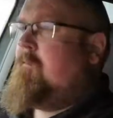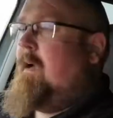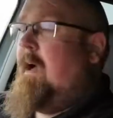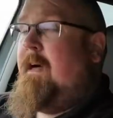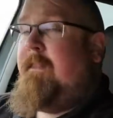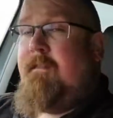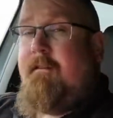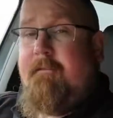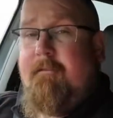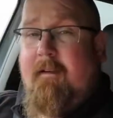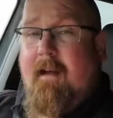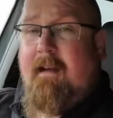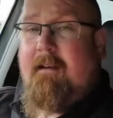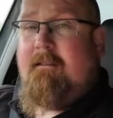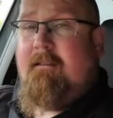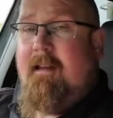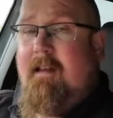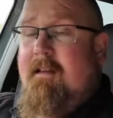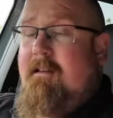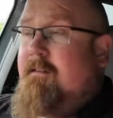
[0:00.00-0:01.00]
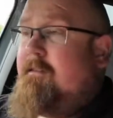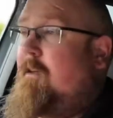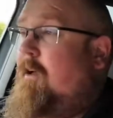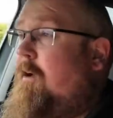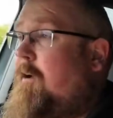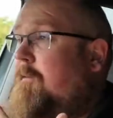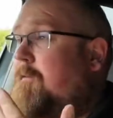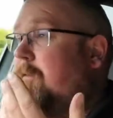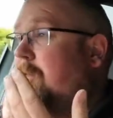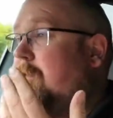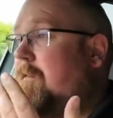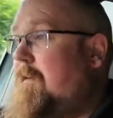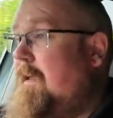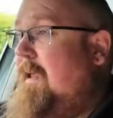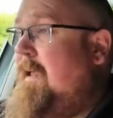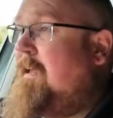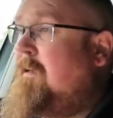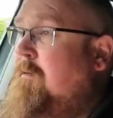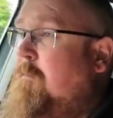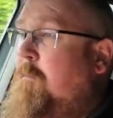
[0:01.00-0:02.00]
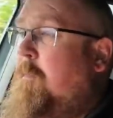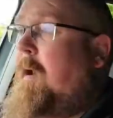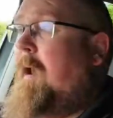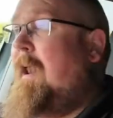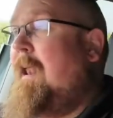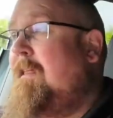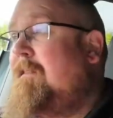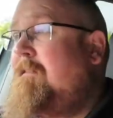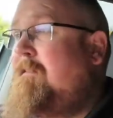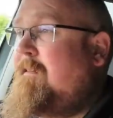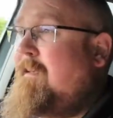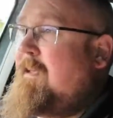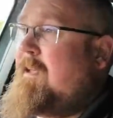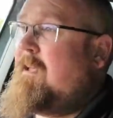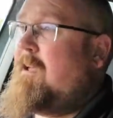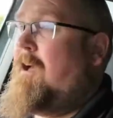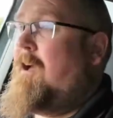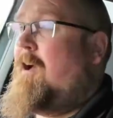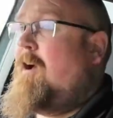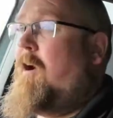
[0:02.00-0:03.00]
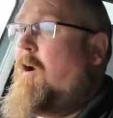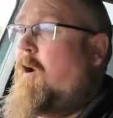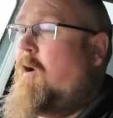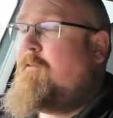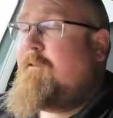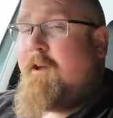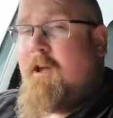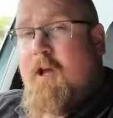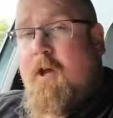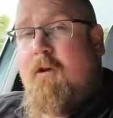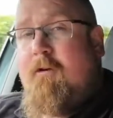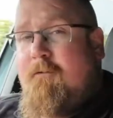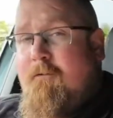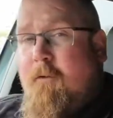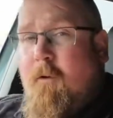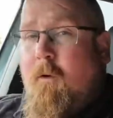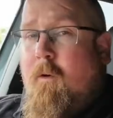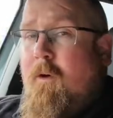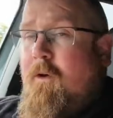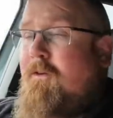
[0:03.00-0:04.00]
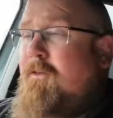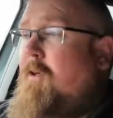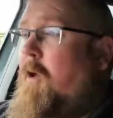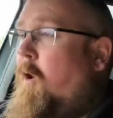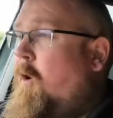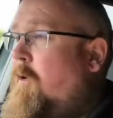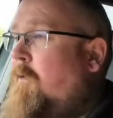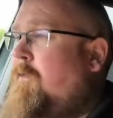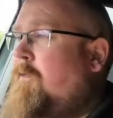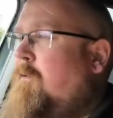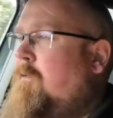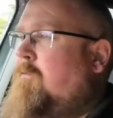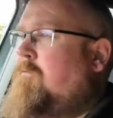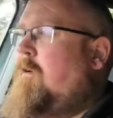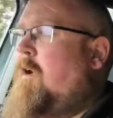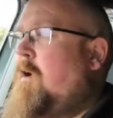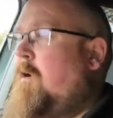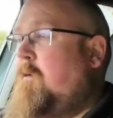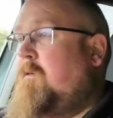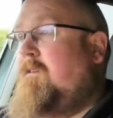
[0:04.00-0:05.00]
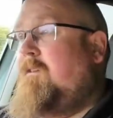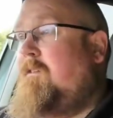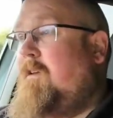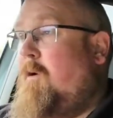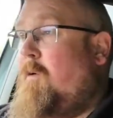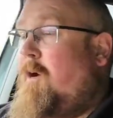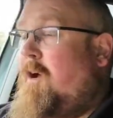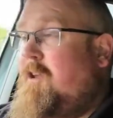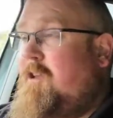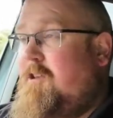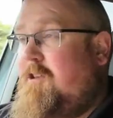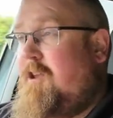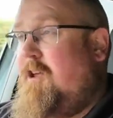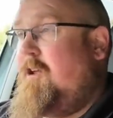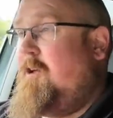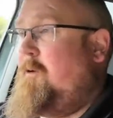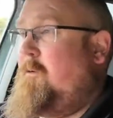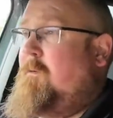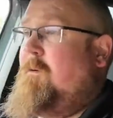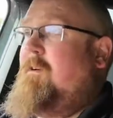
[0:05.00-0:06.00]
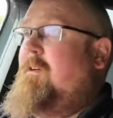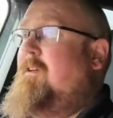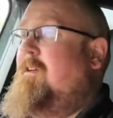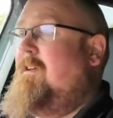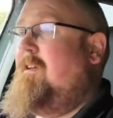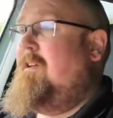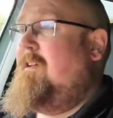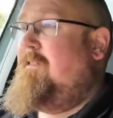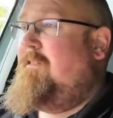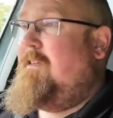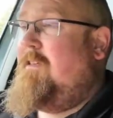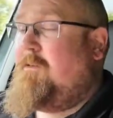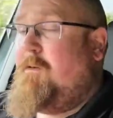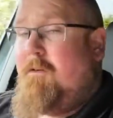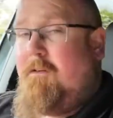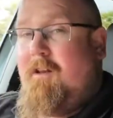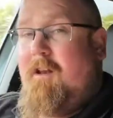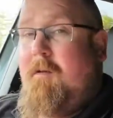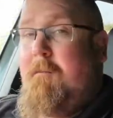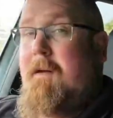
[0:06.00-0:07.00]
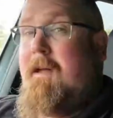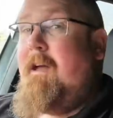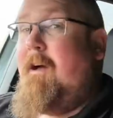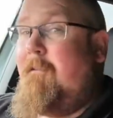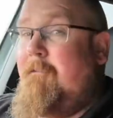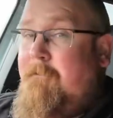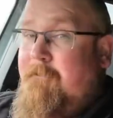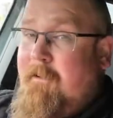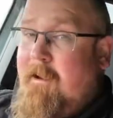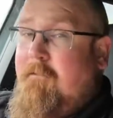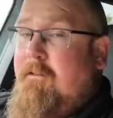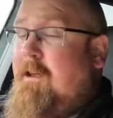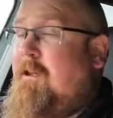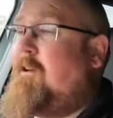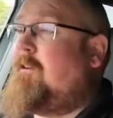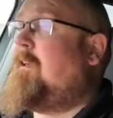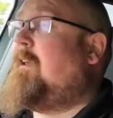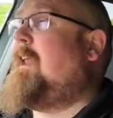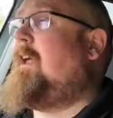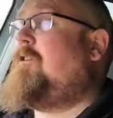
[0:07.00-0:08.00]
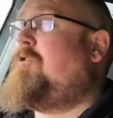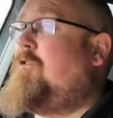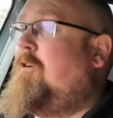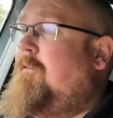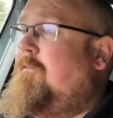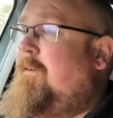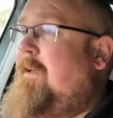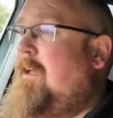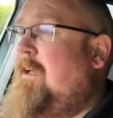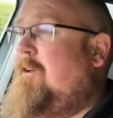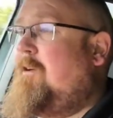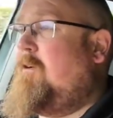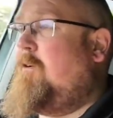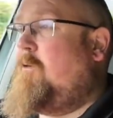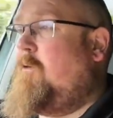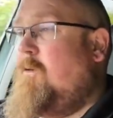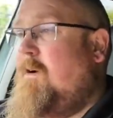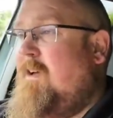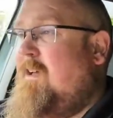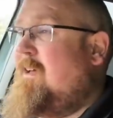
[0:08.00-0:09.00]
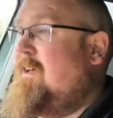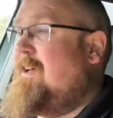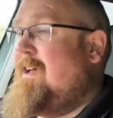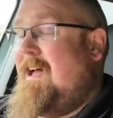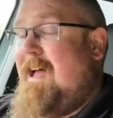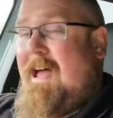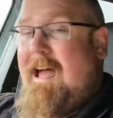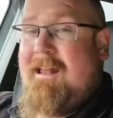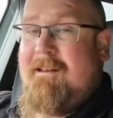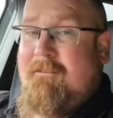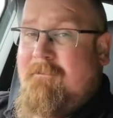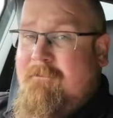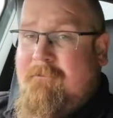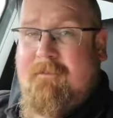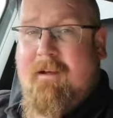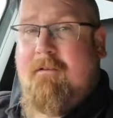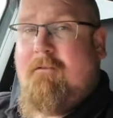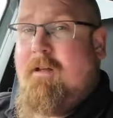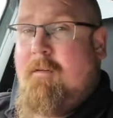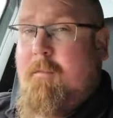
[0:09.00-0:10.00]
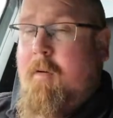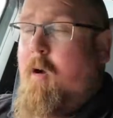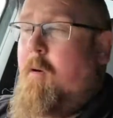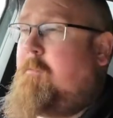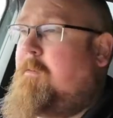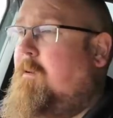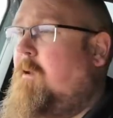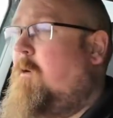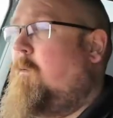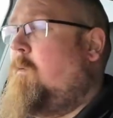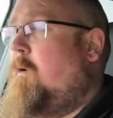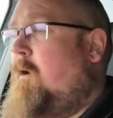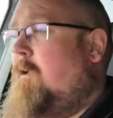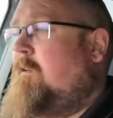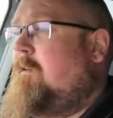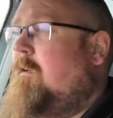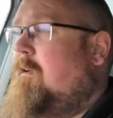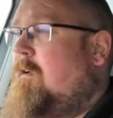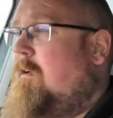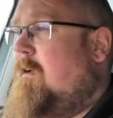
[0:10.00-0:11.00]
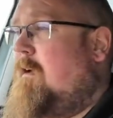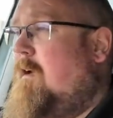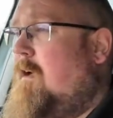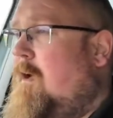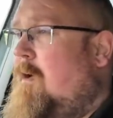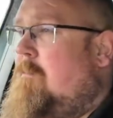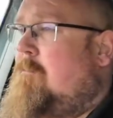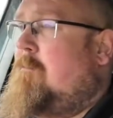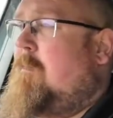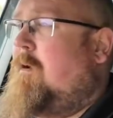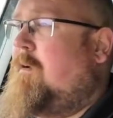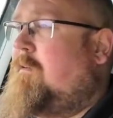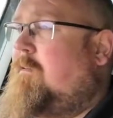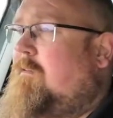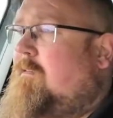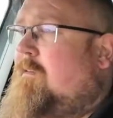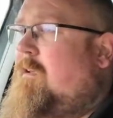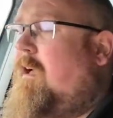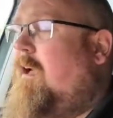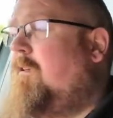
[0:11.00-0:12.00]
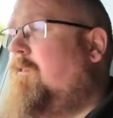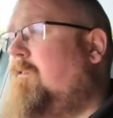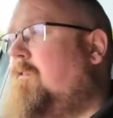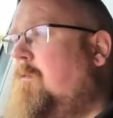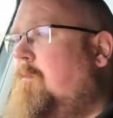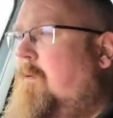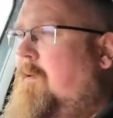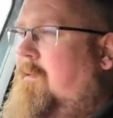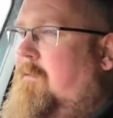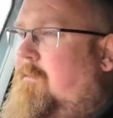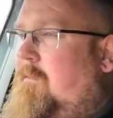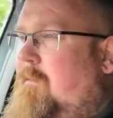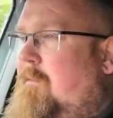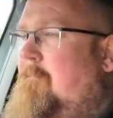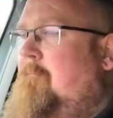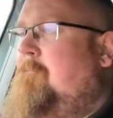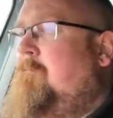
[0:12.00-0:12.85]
and the fact is, I've seen plenty of Q4s on the road, so I knew this is going to be a very good electric vehicle and a very popular one amongst customers.